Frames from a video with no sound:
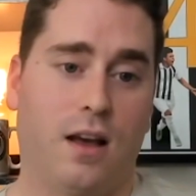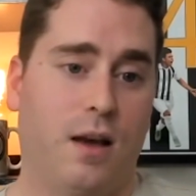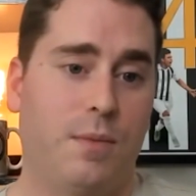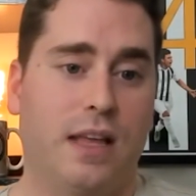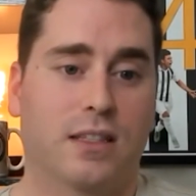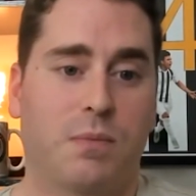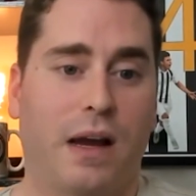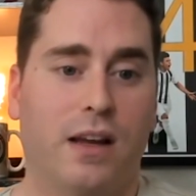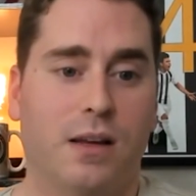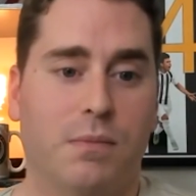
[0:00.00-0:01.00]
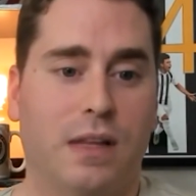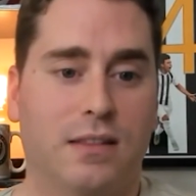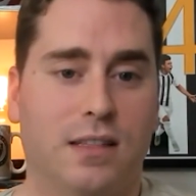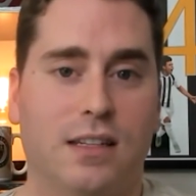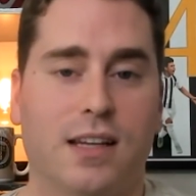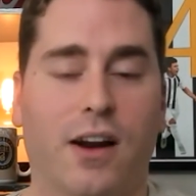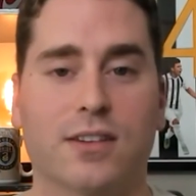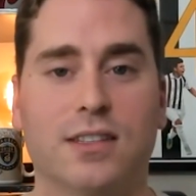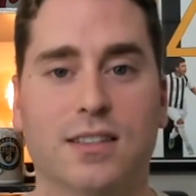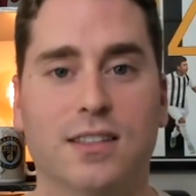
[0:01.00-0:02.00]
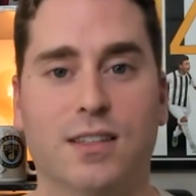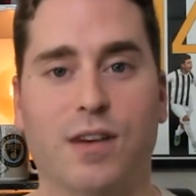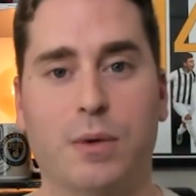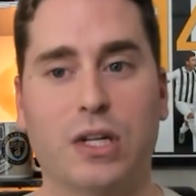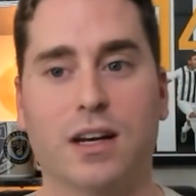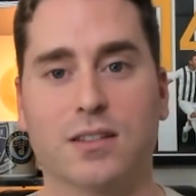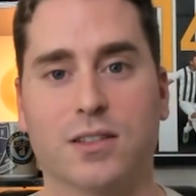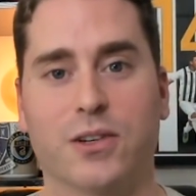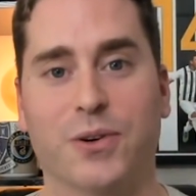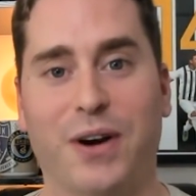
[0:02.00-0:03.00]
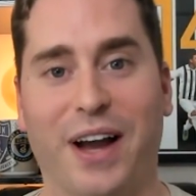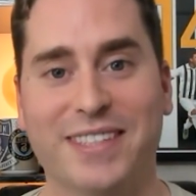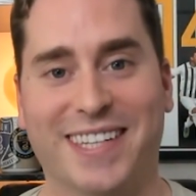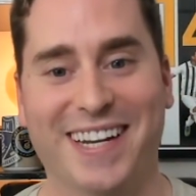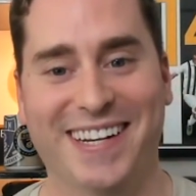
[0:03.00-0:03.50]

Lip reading: I mean, that's the entire existence of MLS. So I just